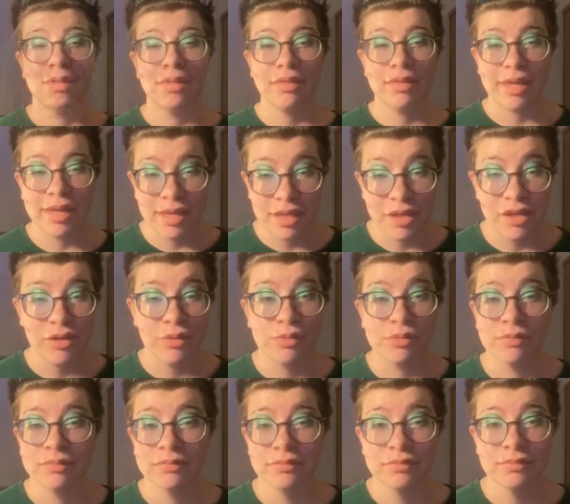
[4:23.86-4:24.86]
Thank you,
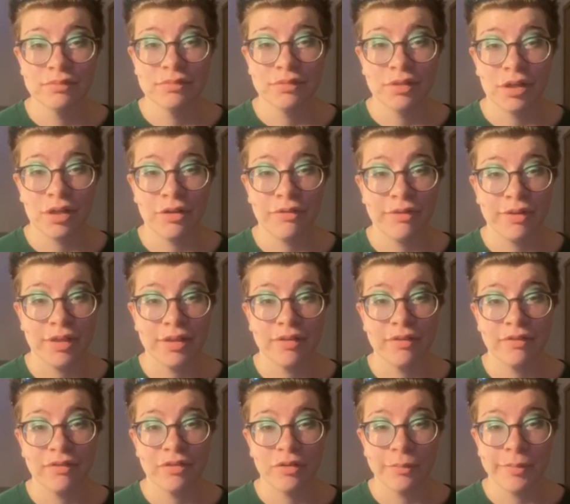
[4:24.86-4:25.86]
Harvey,
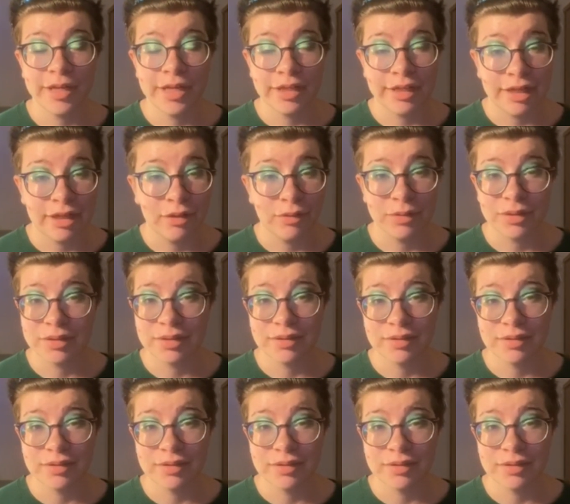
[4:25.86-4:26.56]
for being out.